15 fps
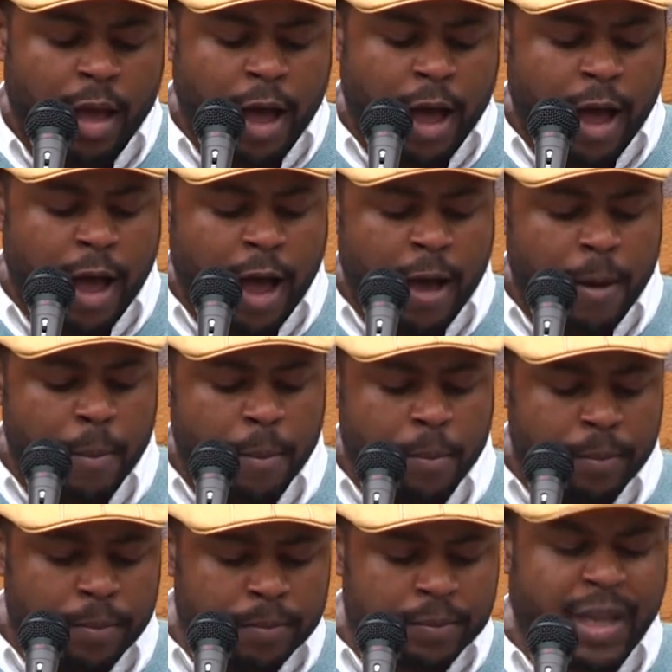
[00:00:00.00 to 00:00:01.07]

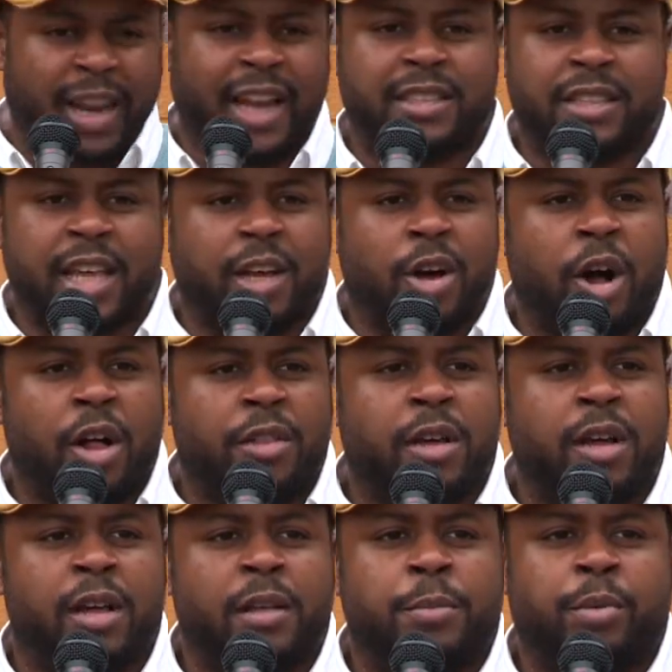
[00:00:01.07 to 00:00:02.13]
I'd like to thank all
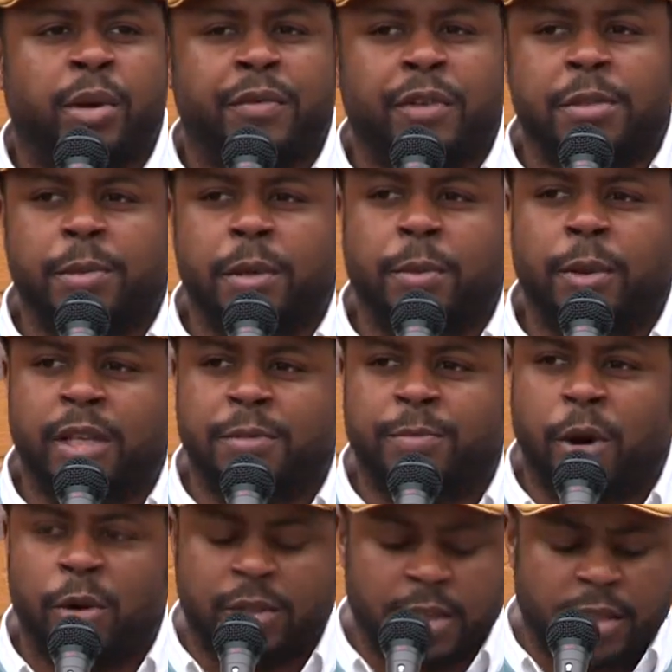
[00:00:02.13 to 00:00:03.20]
the previous people that
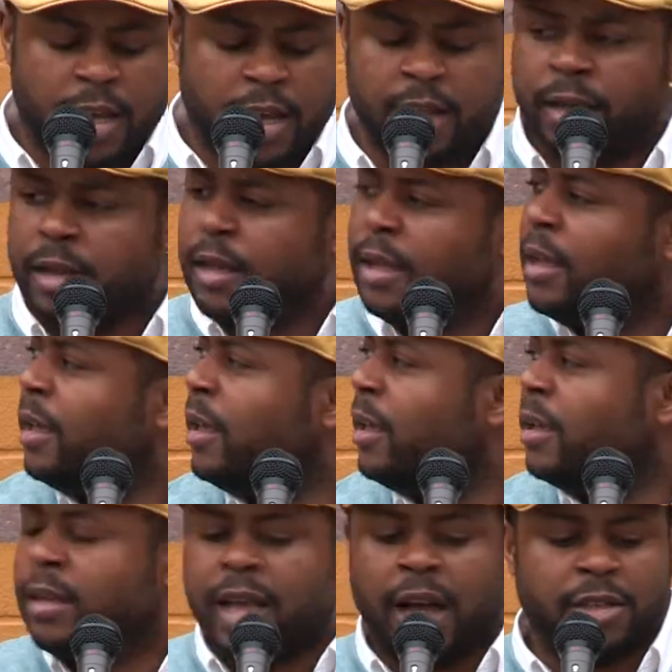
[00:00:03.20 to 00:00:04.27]
spoke today.
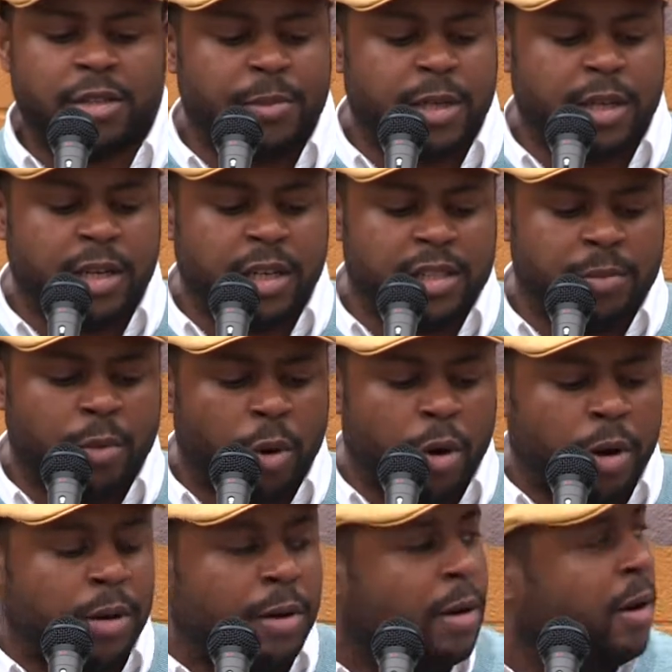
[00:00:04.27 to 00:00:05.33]
Councilman Denise
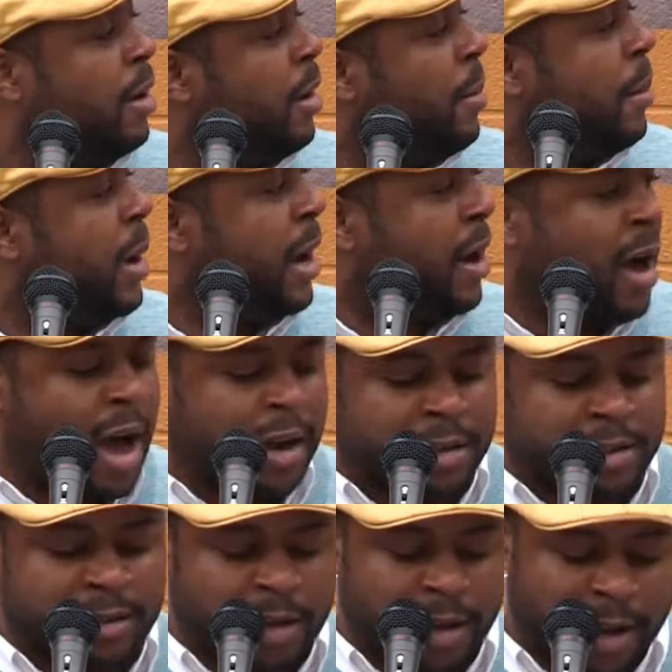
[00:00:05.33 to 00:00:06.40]
Moore, Mayor Honors,